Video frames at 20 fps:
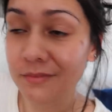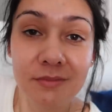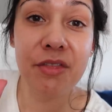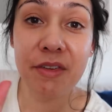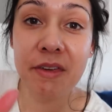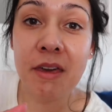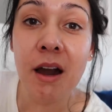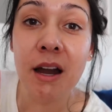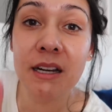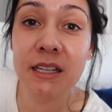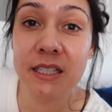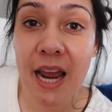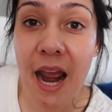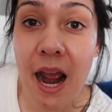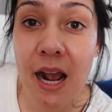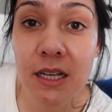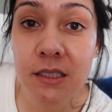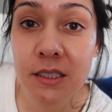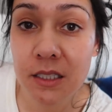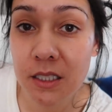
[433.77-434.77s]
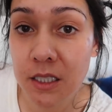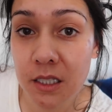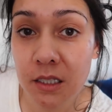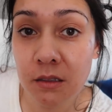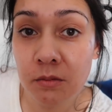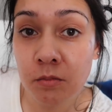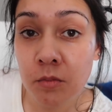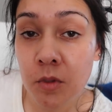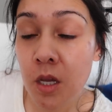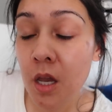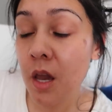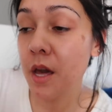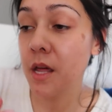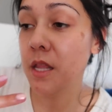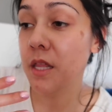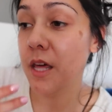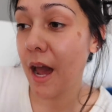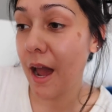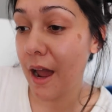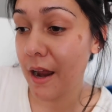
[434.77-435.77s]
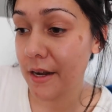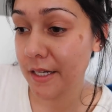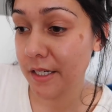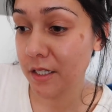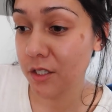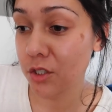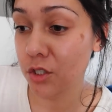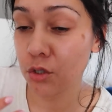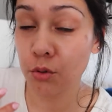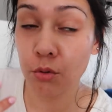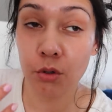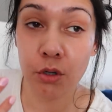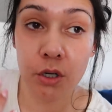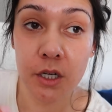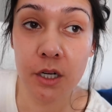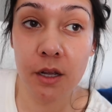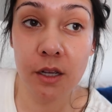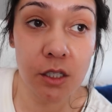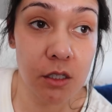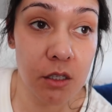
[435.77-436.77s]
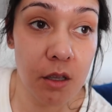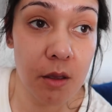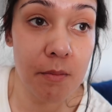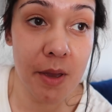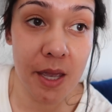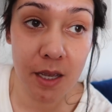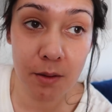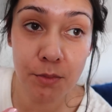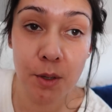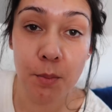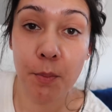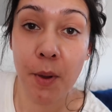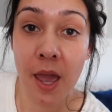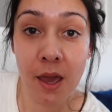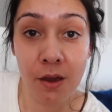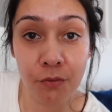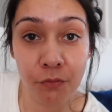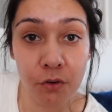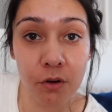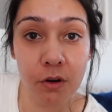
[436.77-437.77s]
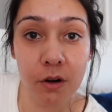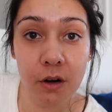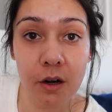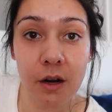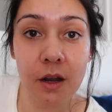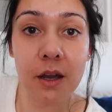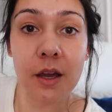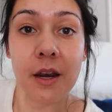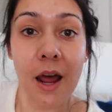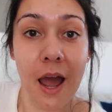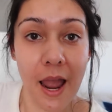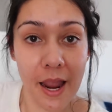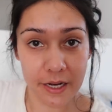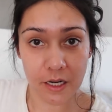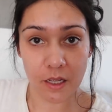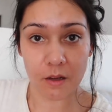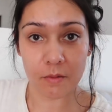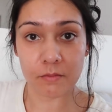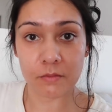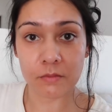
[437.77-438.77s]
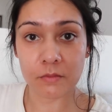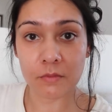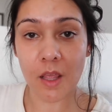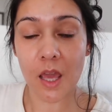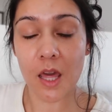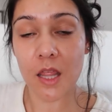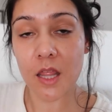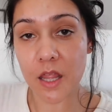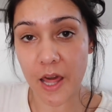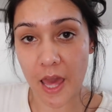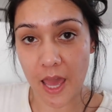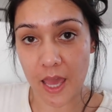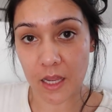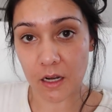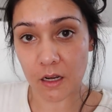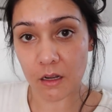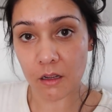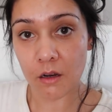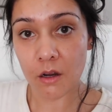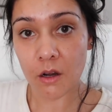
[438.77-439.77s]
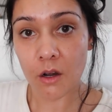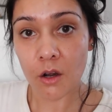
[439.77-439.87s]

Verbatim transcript: The audacity that you're gonna make me pay for an item and then